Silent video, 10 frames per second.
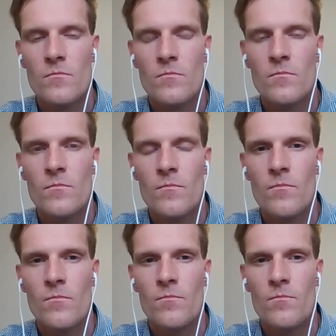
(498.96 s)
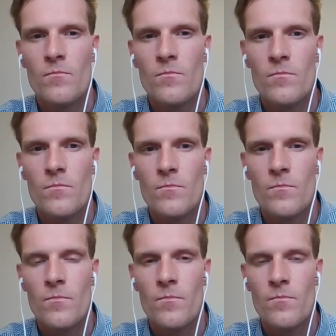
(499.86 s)

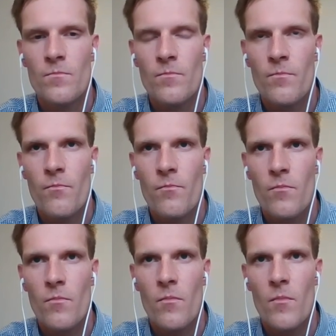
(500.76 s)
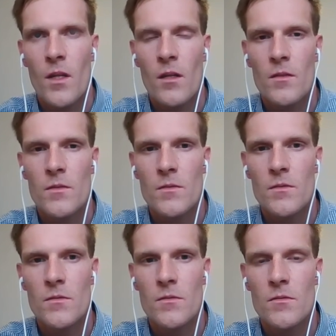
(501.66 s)

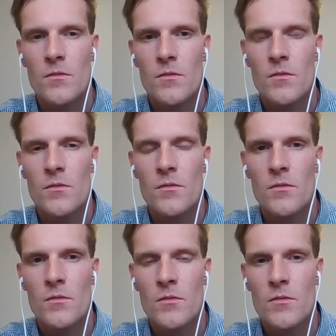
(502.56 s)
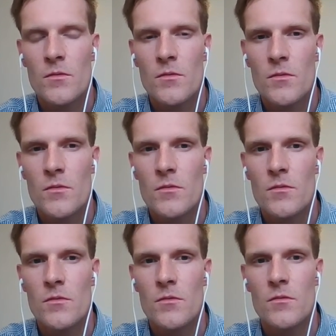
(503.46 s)

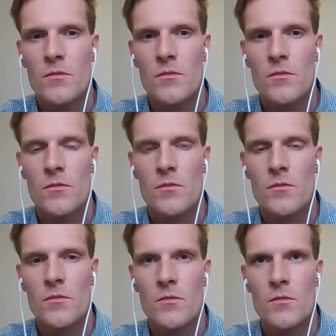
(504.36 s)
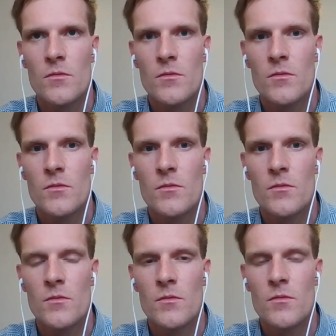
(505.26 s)

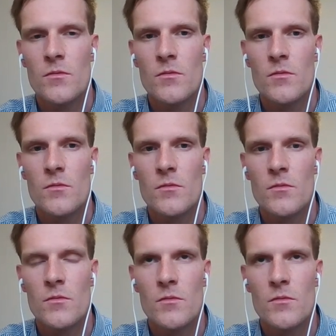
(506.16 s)
The person shown says nothing.